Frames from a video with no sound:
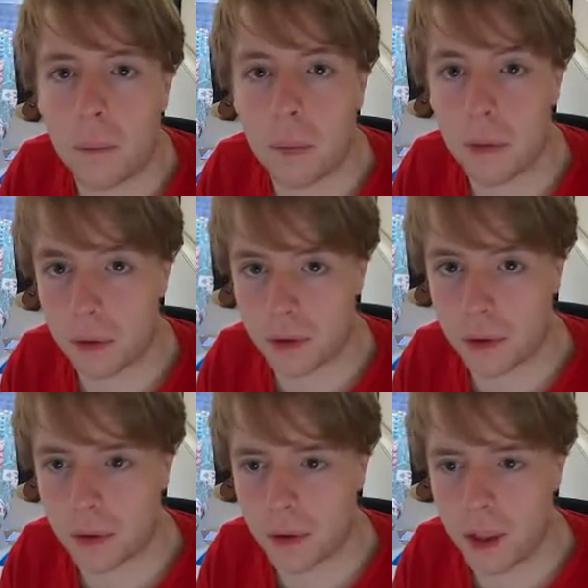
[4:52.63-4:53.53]

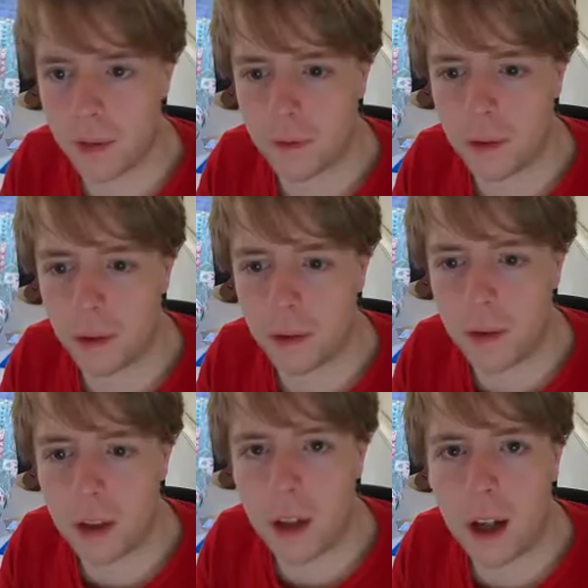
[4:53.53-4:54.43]
Broadsword then
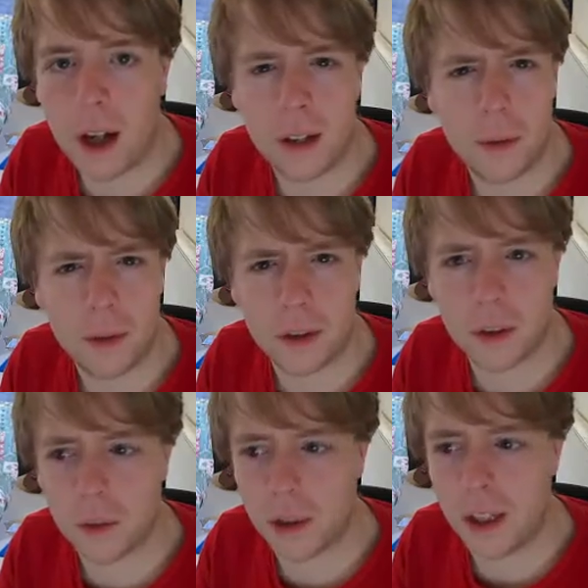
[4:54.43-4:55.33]
followed, and it was
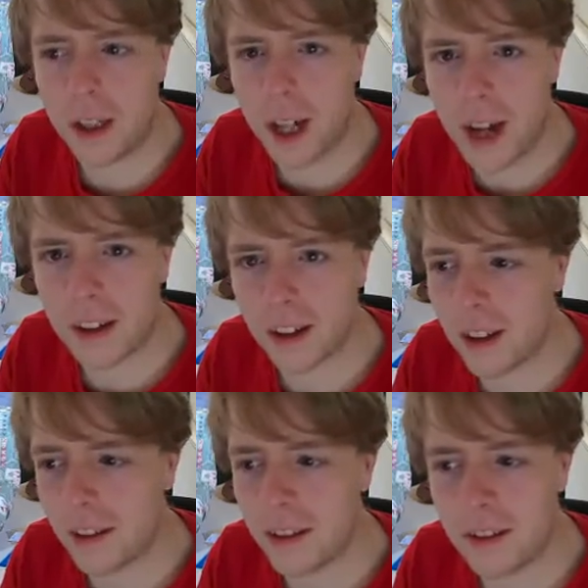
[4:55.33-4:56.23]
gold again,
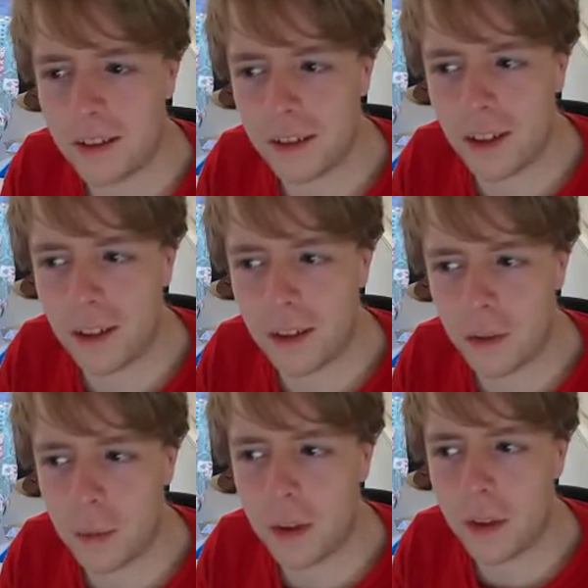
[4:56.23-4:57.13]
and I
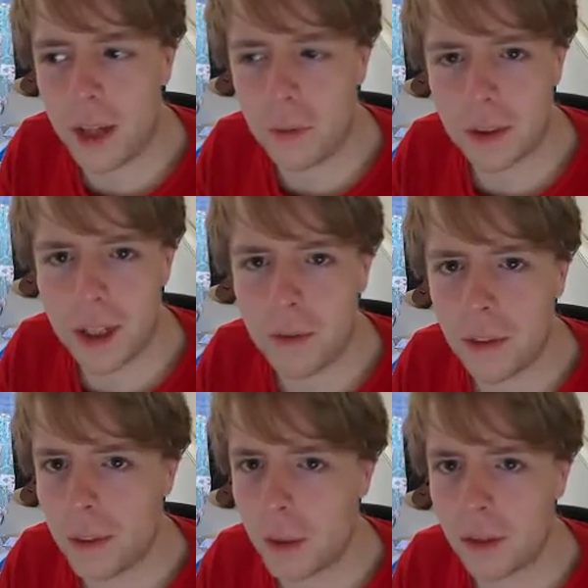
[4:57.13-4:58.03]
thought, well, that was
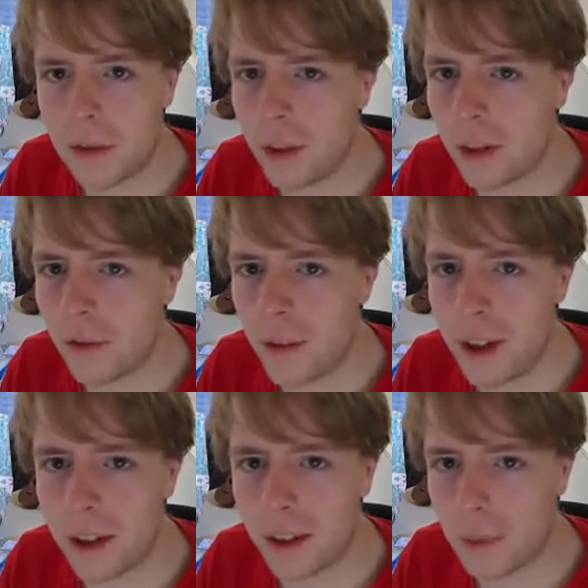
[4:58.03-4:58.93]
definitely my strongest
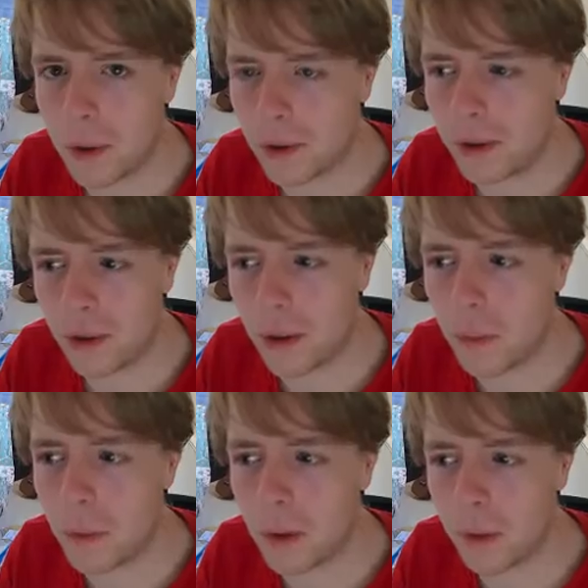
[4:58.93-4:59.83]
fight and the most
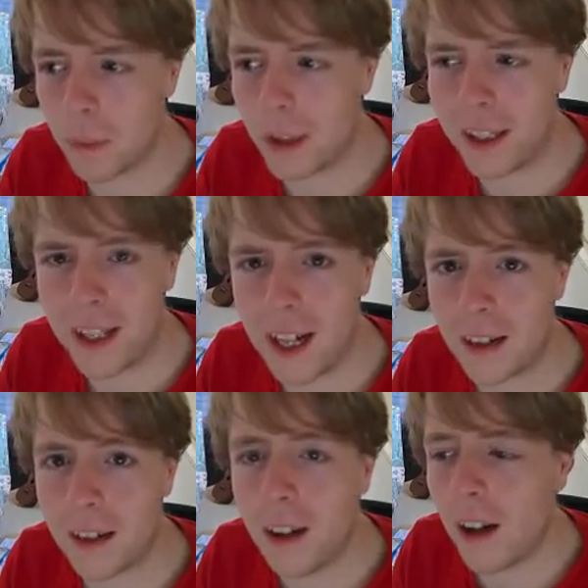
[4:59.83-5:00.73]
enjoyable one. But
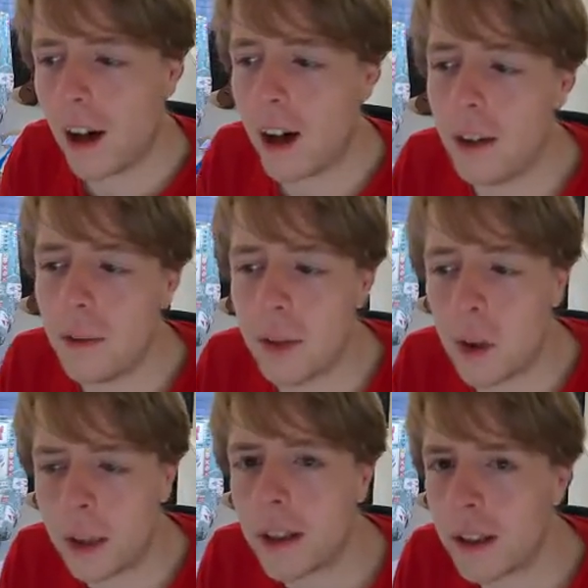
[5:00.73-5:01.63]
again, I'd
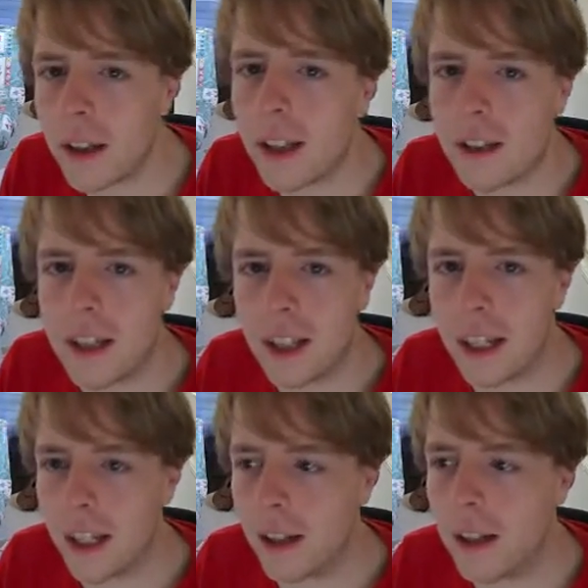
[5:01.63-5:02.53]
gone into this
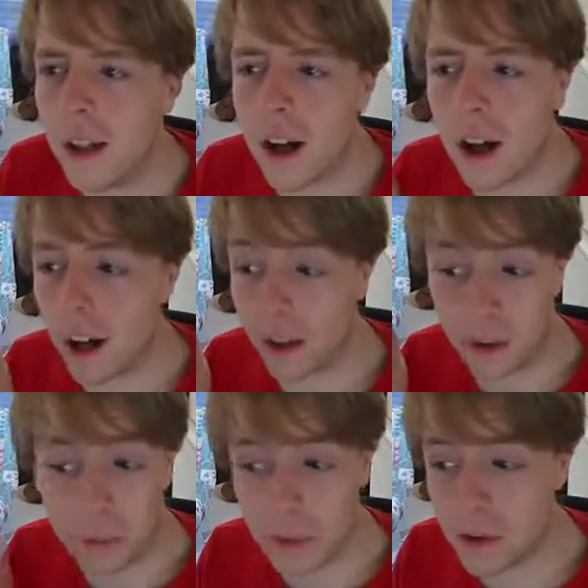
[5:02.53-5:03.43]
thinking, I
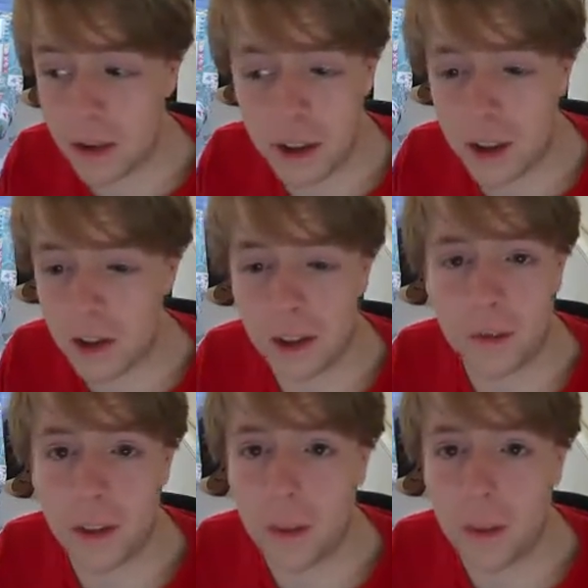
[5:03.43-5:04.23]
got bronze last year for